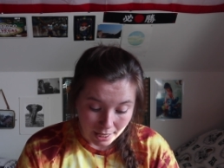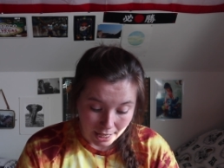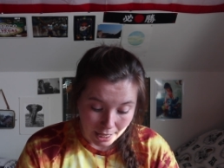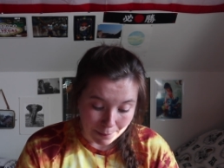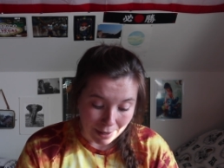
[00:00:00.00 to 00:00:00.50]

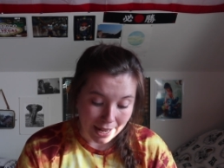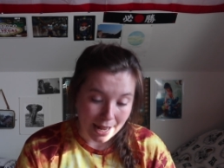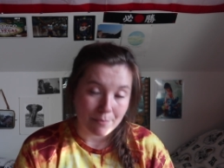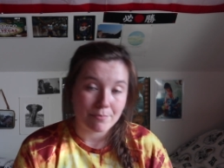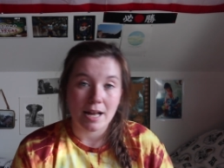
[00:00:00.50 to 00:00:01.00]
Um, I
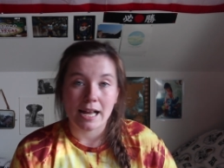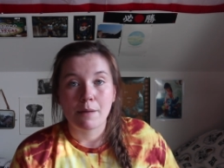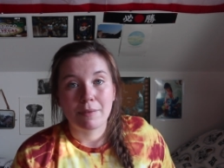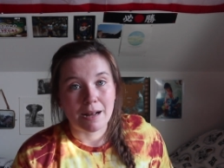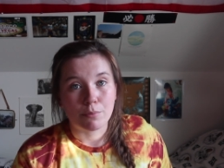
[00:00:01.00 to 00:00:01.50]
am I
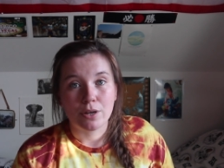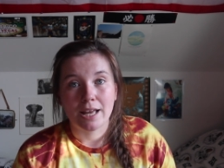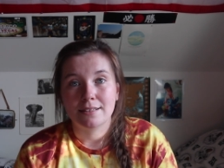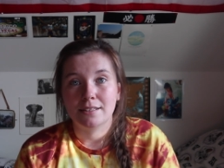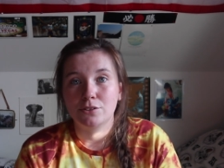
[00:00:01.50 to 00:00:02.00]
am an Apple
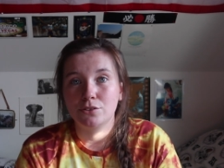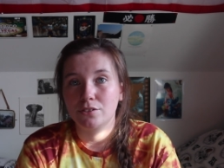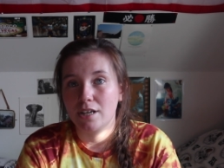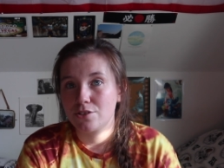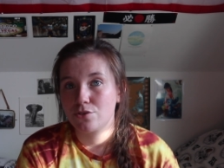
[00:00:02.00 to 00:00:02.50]
kid. I
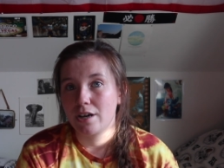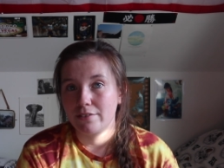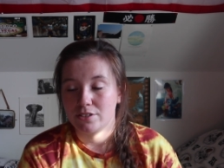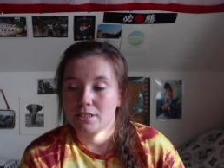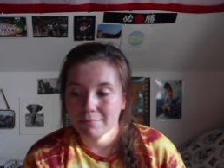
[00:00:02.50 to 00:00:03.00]
do I do
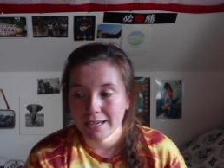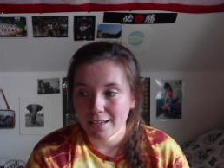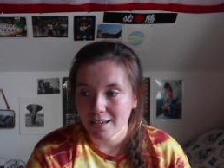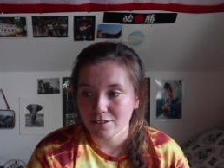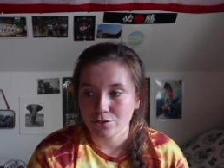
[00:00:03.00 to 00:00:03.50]
have to admit
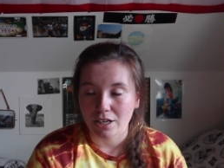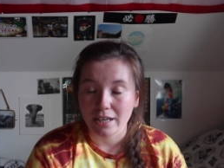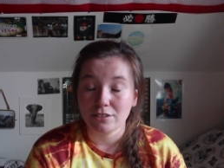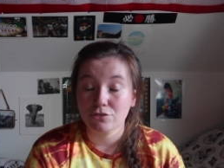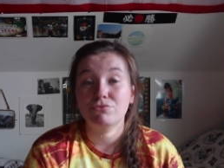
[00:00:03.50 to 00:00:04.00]
I do
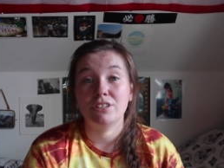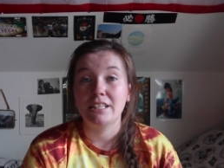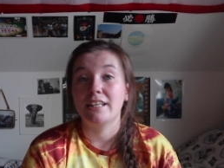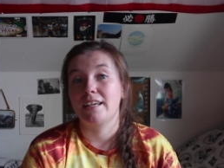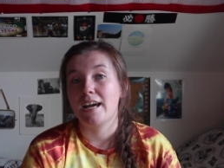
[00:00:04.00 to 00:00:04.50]
I do
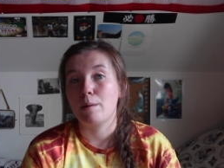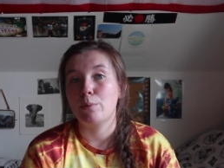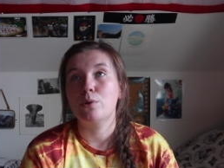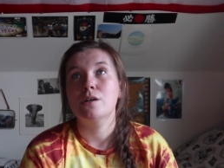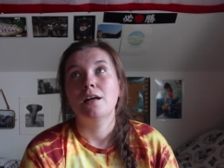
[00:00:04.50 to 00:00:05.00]
really like
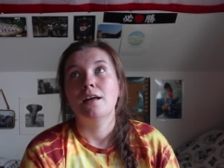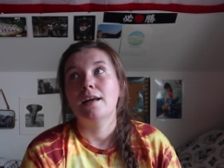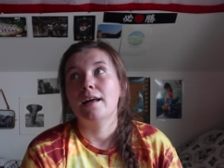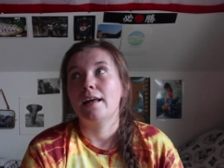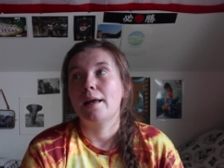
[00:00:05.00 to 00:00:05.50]
Apple.
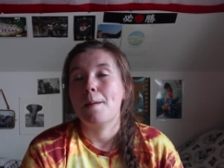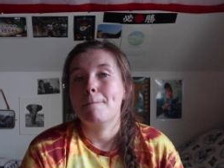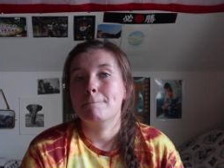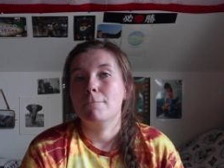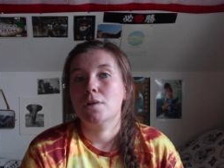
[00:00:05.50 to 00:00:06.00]

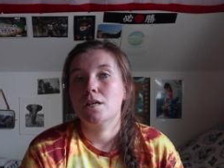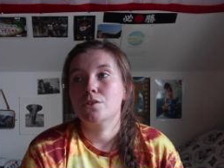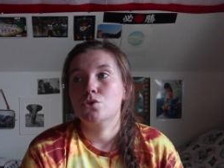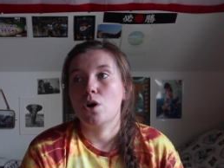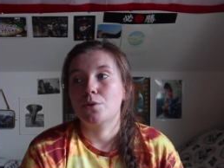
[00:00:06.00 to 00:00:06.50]
Um.
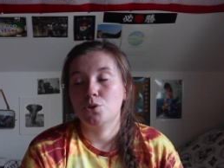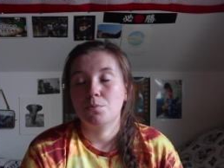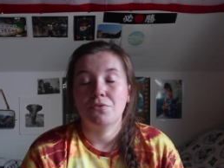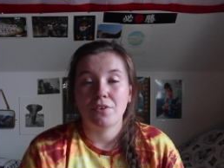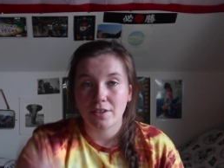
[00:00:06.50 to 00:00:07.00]
So I do
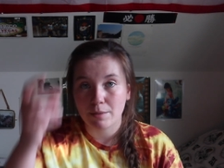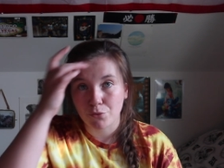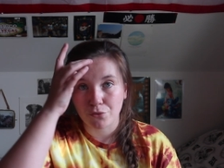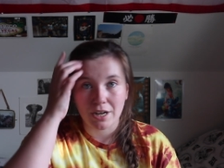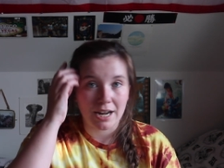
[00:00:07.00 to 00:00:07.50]
prefer them
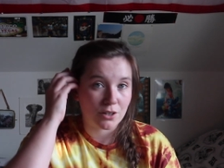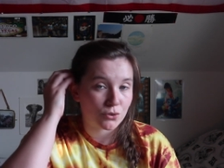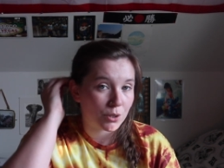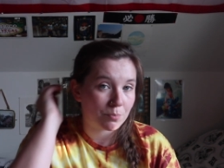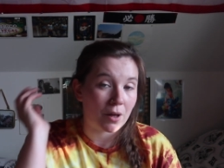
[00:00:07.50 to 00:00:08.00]
over an
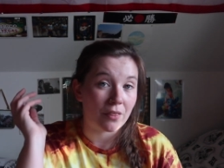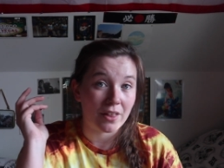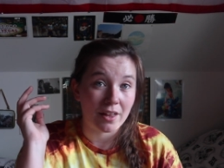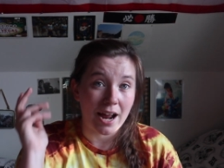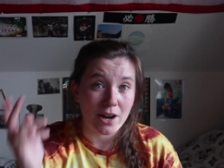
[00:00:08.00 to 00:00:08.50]
Android, but
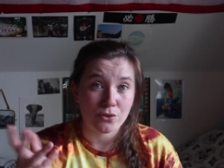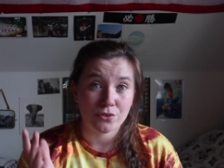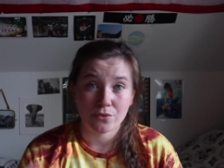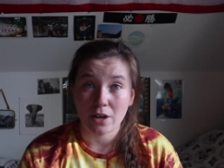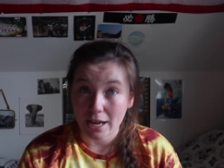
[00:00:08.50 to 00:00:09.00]
the i
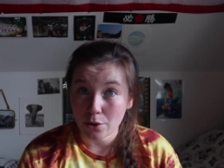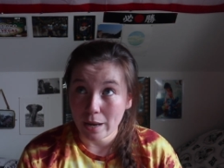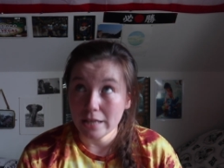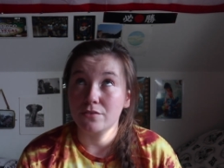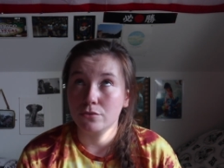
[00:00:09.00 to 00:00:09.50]
O
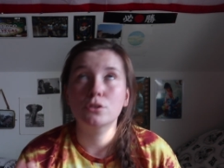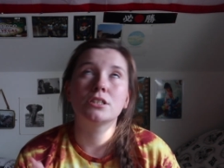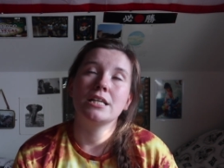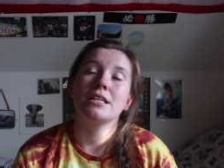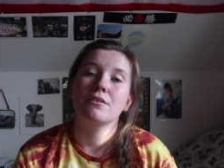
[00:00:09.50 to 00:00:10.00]
S
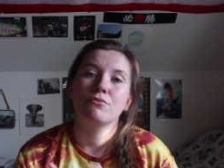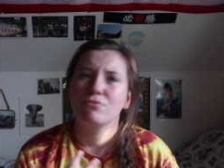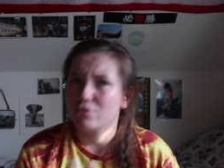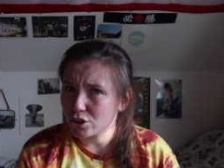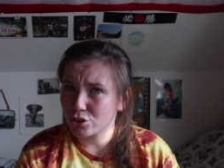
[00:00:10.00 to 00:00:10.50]
fourteen
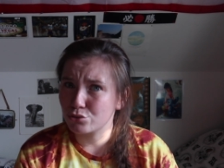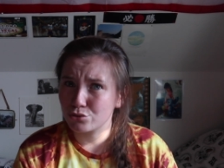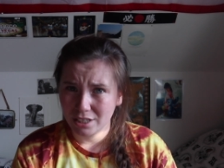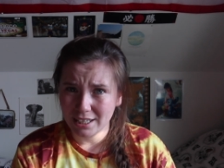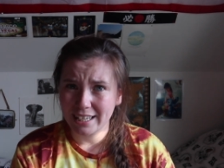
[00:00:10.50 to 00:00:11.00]
looks
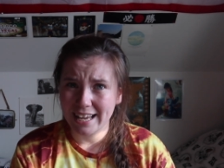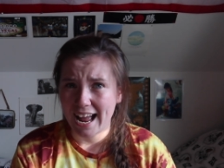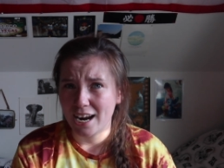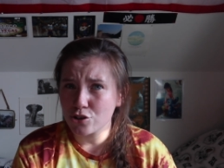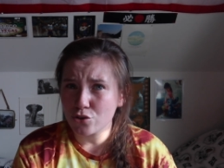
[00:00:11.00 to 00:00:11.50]
really
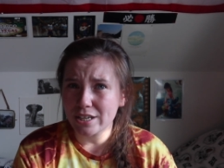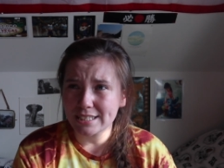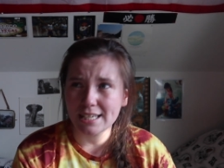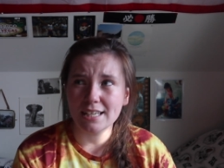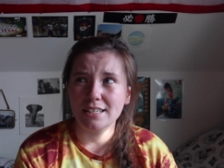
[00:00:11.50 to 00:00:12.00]

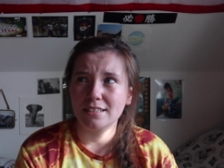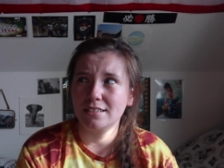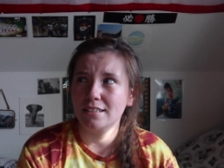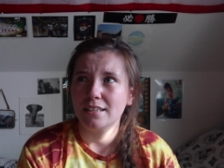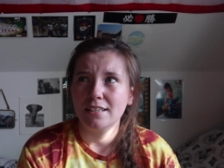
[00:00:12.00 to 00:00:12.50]
Androidy,
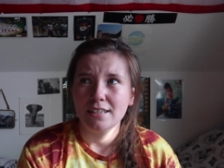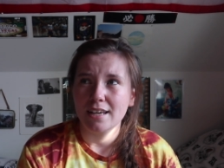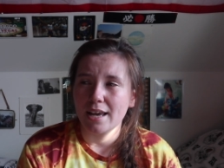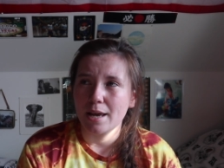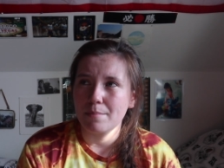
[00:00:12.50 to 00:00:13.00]
and
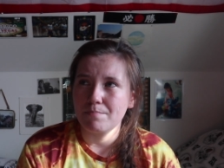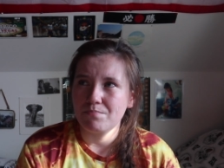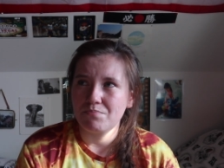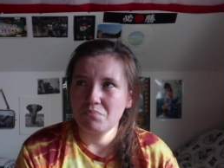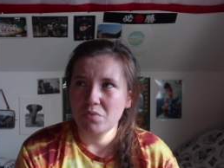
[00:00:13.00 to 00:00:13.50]

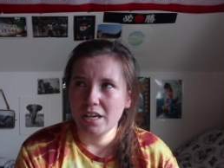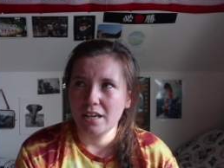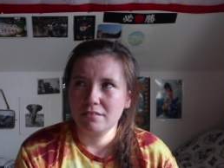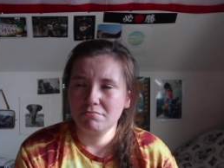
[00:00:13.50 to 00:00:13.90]
um, yeah,